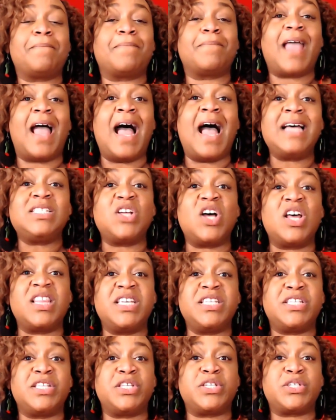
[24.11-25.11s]
I saw
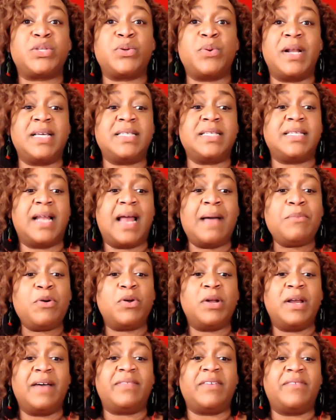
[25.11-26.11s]
these in the store, and I said, I'm
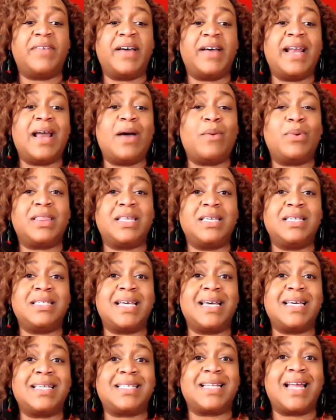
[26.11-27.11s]
going to have to find out what these
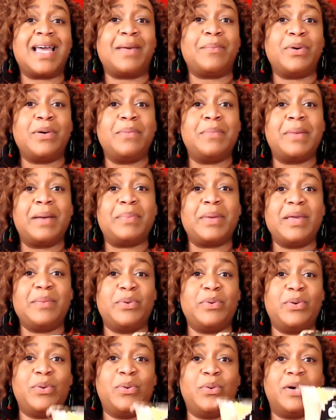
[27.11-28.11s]
taste like and put my
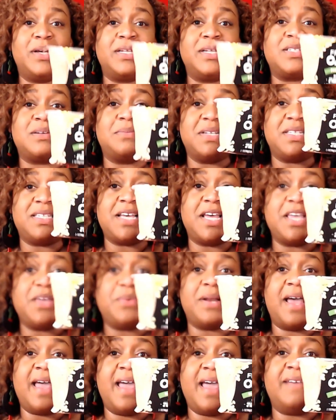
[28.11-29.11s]
people on. So I'm going to tell you
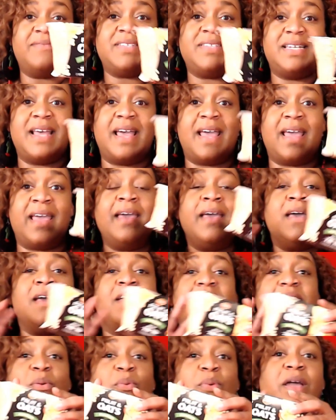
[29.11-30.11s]
what I have today
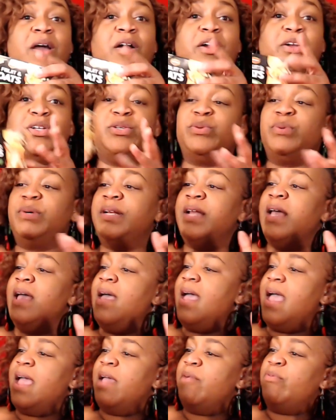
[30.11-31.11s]
that we are doing
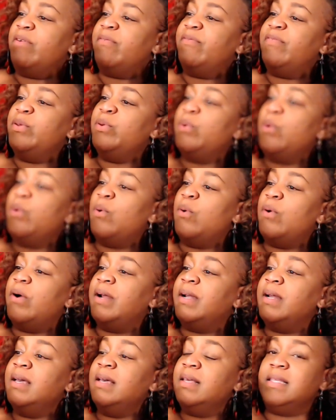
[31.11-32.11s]
a review
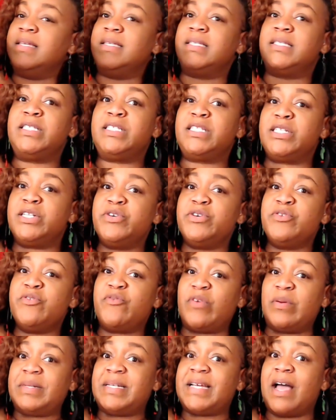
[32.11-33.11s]
on. This is new
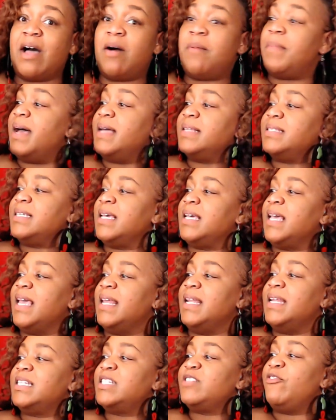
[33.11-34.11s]
from Delmonte,
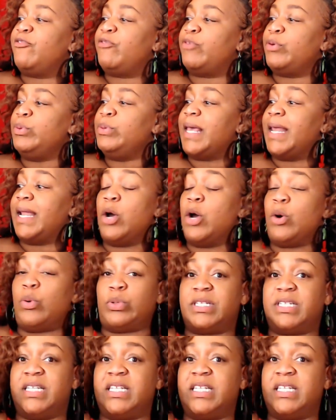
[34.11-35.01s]
and it's fruit and oats.